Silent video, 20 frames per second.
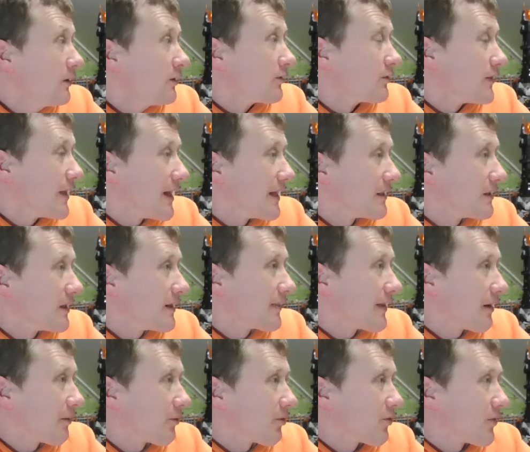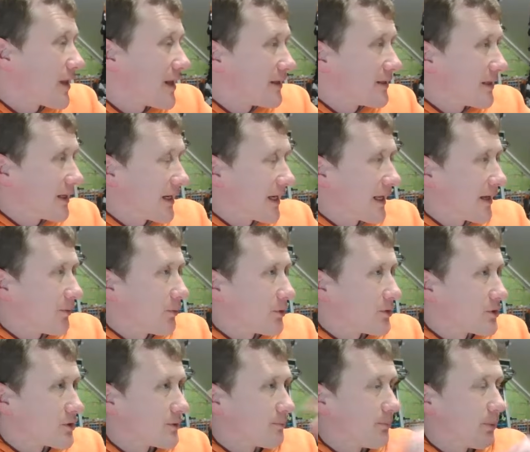Then that will then allow
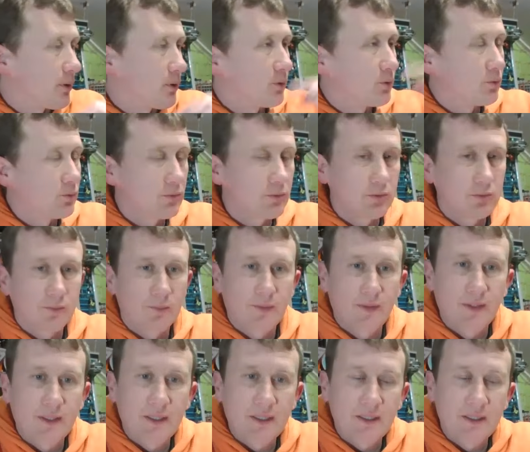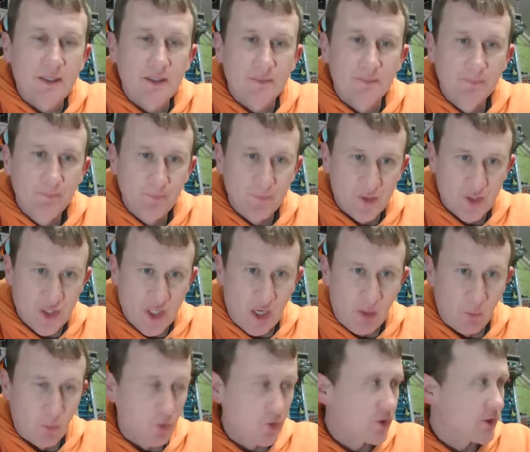us to pull the Star
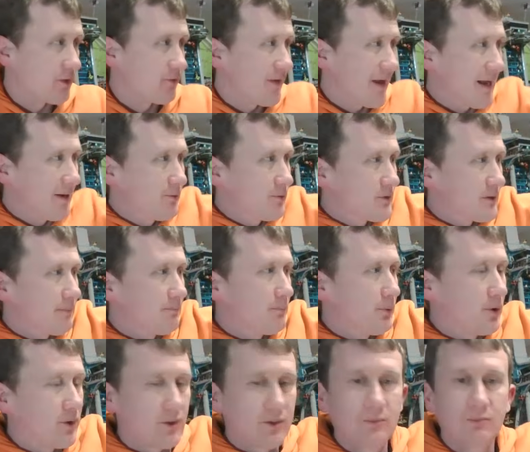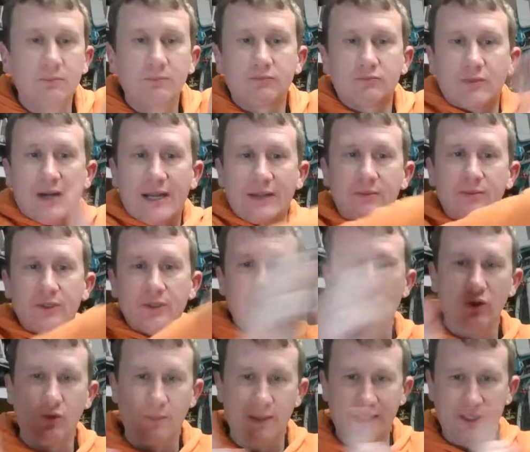Wars stuff out and put them round and
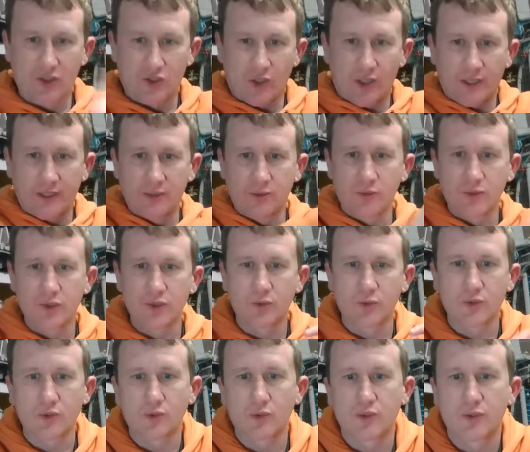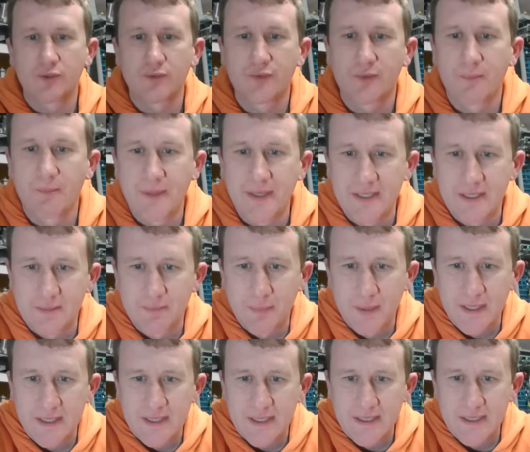sort of make triangles and all sorts of bits and
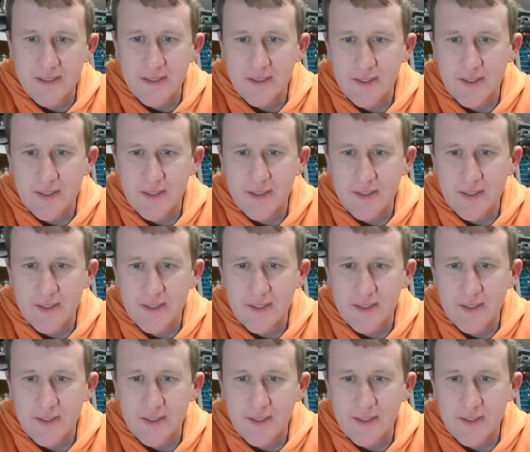pieces.